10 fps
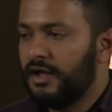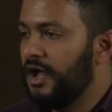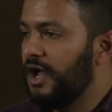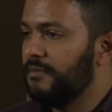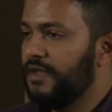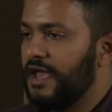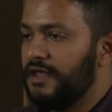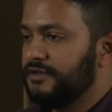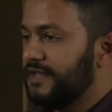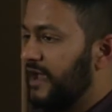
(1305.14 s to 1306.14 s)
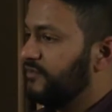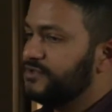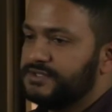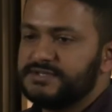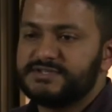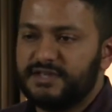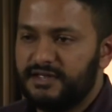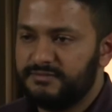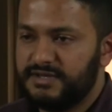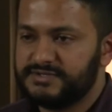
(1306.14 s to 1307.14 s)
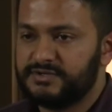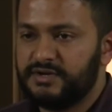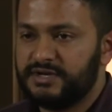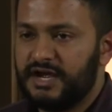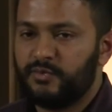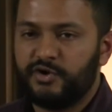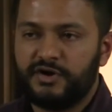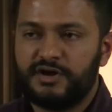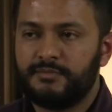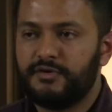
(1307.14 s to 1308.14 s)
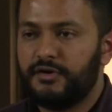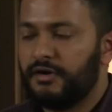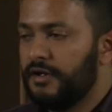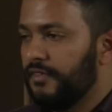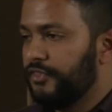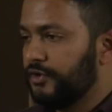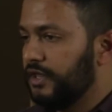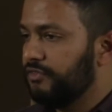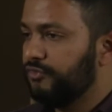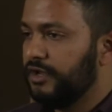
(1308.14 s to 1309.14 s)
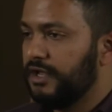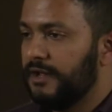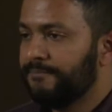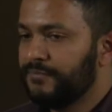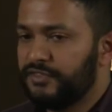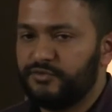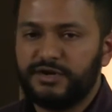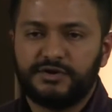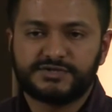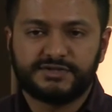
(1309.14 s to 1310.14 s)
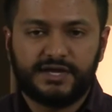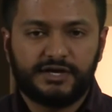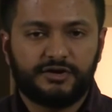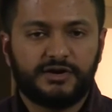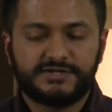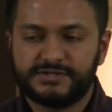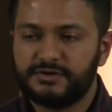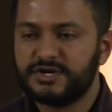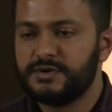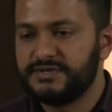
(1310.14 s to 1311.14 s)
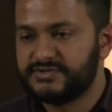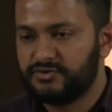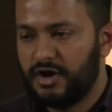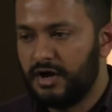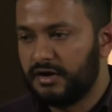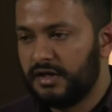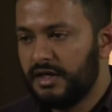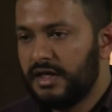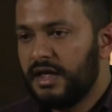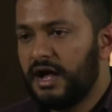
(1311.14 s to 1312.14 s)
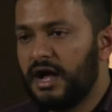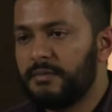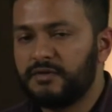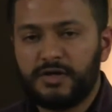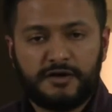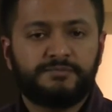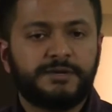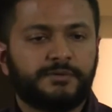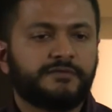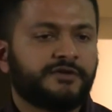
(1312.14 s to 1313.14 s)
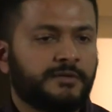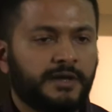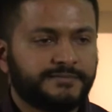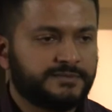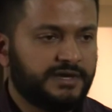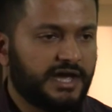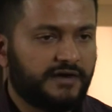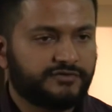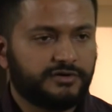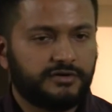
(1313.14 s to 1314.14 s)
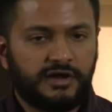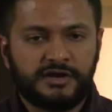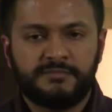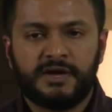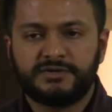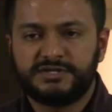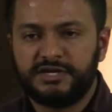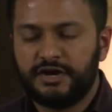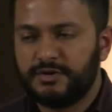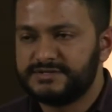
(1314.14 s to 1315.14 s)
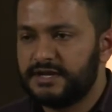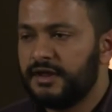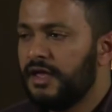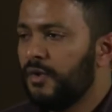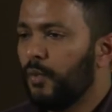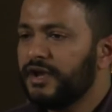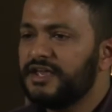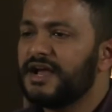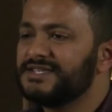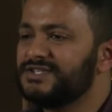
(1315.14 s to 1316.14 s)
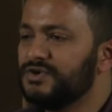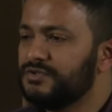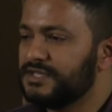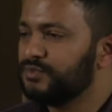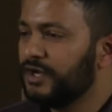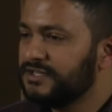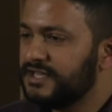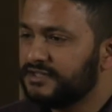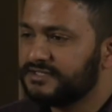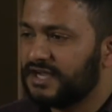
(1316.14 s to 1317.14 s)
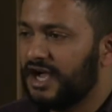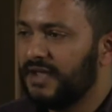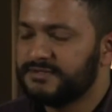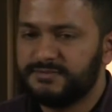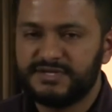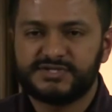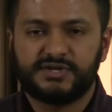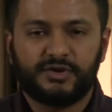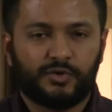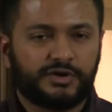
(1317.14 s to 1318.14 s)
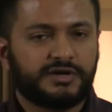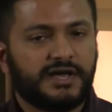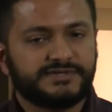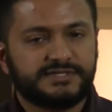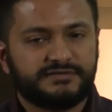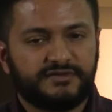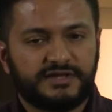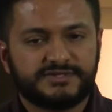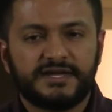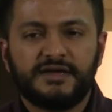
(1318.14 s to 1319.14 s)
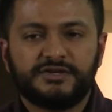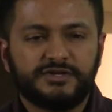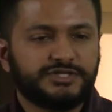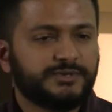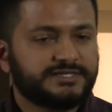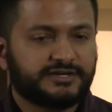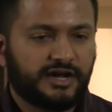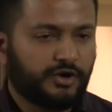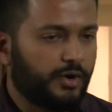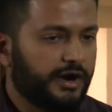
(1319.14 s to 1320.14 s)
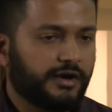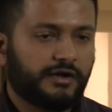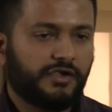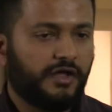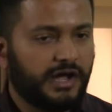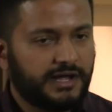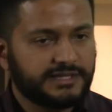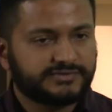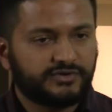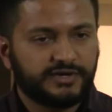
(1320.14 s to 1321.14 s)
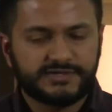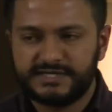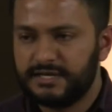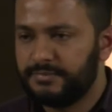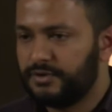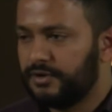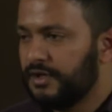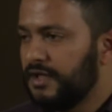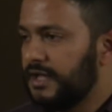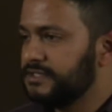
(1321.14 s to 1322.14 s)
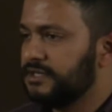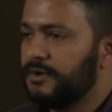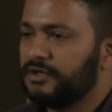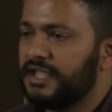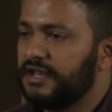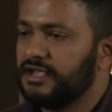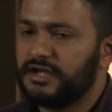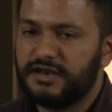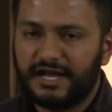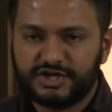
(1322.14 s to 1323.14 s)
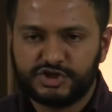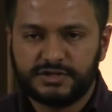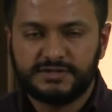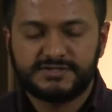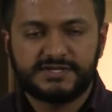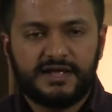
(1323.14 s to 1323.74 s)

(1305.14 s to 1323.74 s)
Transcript: Um, and ever since then, basically, now we're on number thirty-three. Three years later, it's still going strong. Um, a lot of people have come up to me after an InboundTO and said, why do you guys do this? Why do you take the time to basically organize these events? Do you do it to acquire clients, for example? Is it about getting connections?